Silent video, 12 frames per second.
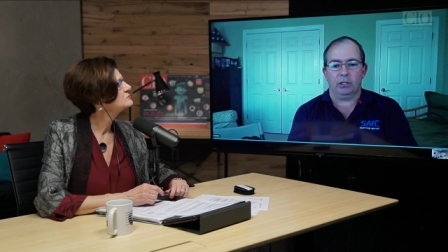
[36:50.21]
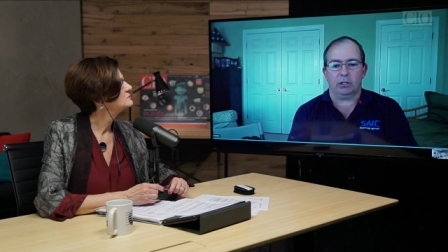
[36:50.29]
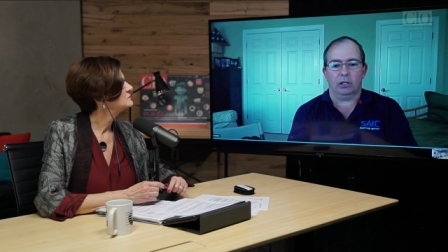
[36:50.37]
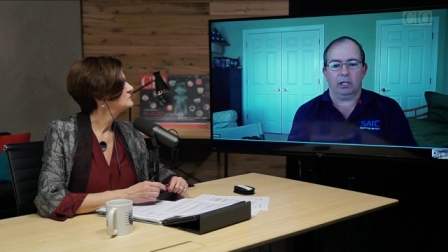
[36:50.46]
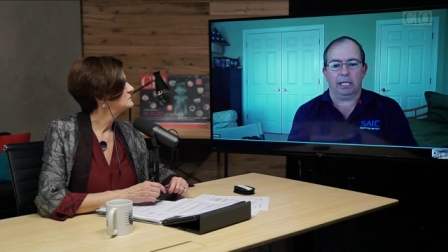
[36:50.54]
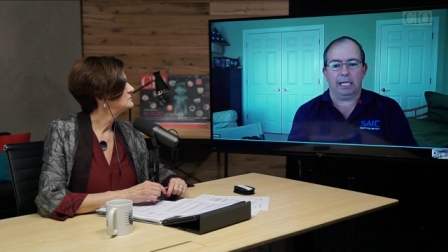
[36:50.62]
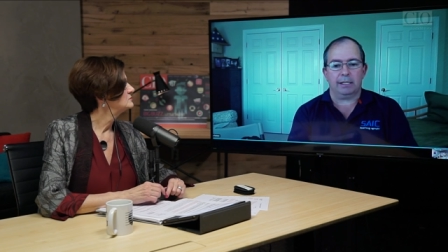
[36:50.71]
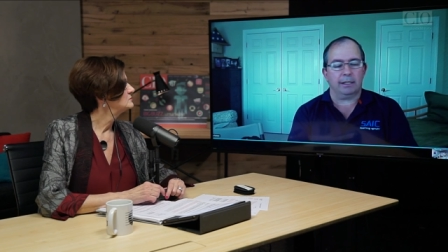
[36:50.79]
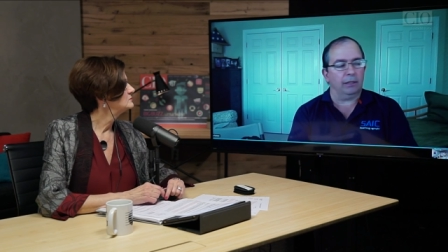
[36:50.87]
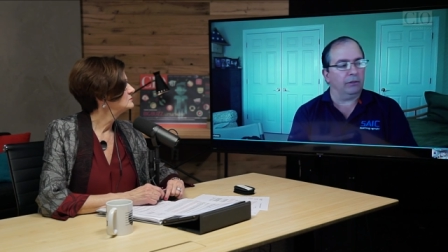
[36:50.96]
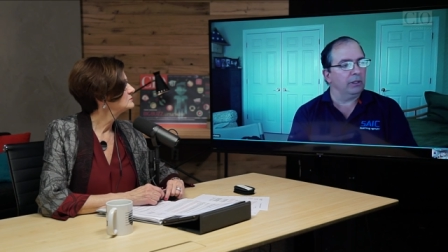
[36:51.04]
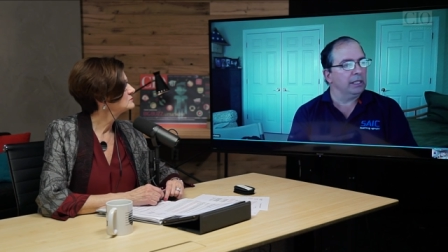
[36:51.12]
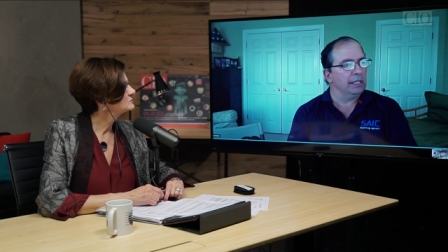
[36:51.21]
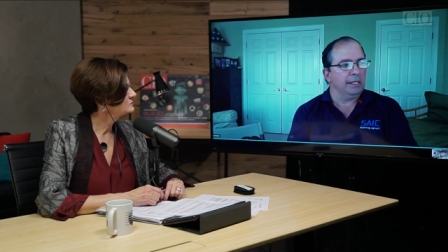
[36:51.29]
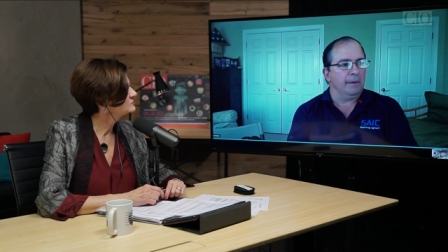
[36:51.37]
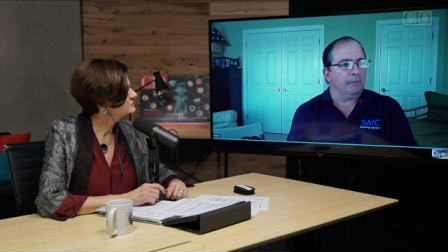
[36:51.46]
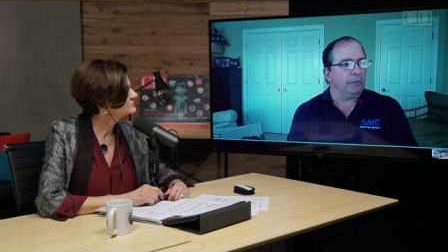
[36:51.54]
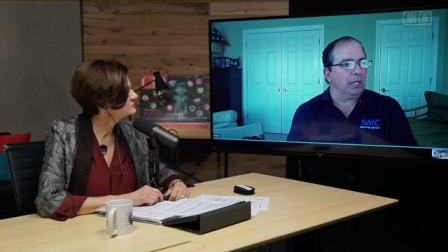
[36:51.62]
and all that stuff.
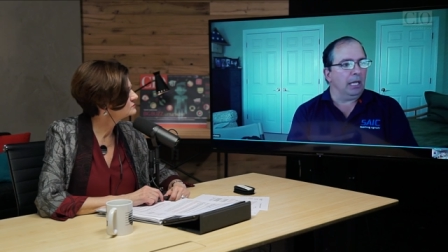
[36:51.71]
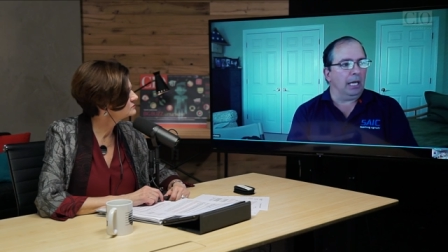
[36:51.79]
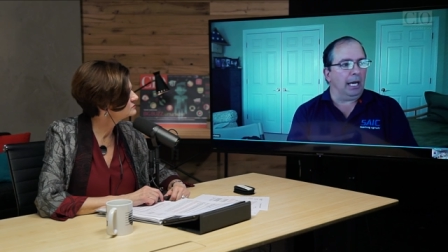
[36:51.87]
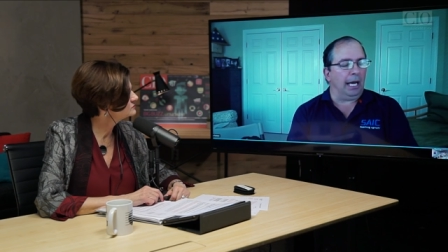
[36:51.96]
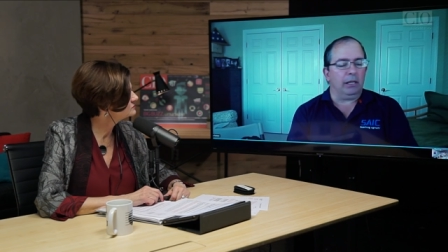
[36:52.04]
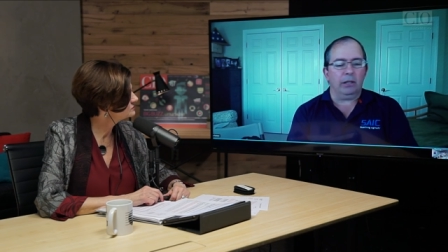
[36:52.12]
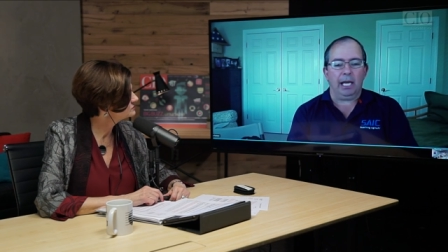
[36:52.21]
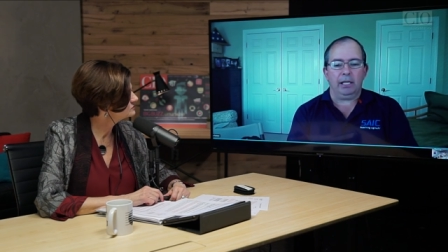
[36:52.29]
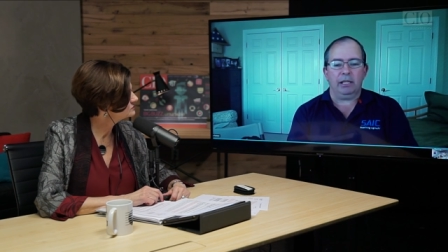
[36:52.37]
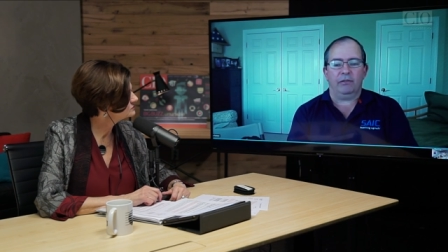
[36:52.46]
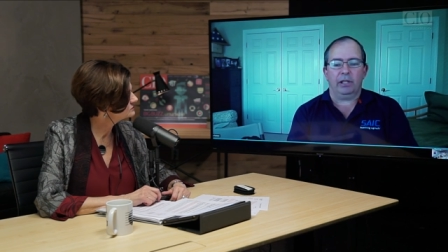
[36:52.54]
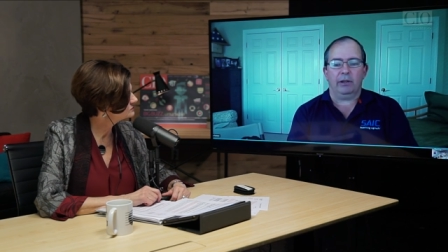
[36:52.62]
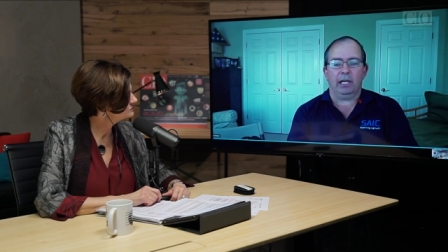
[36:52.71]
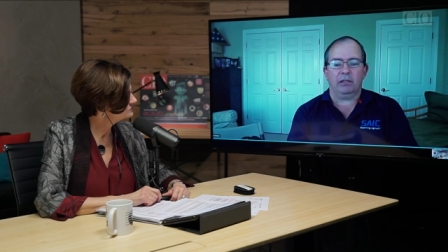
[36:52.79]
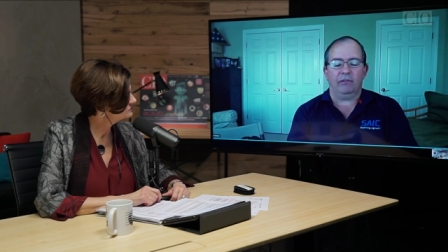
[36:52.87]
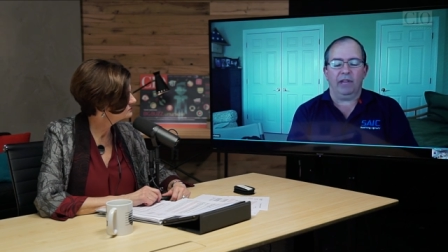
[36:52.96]
I don't know how you figure out the